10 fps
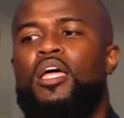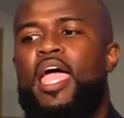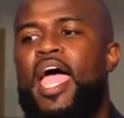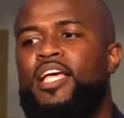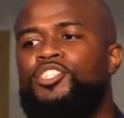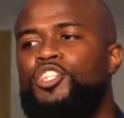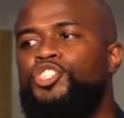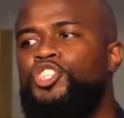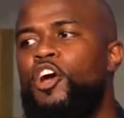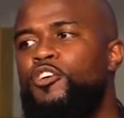Has the
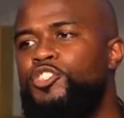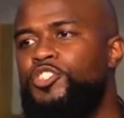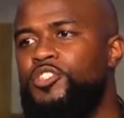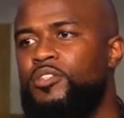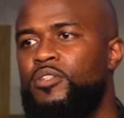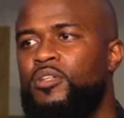church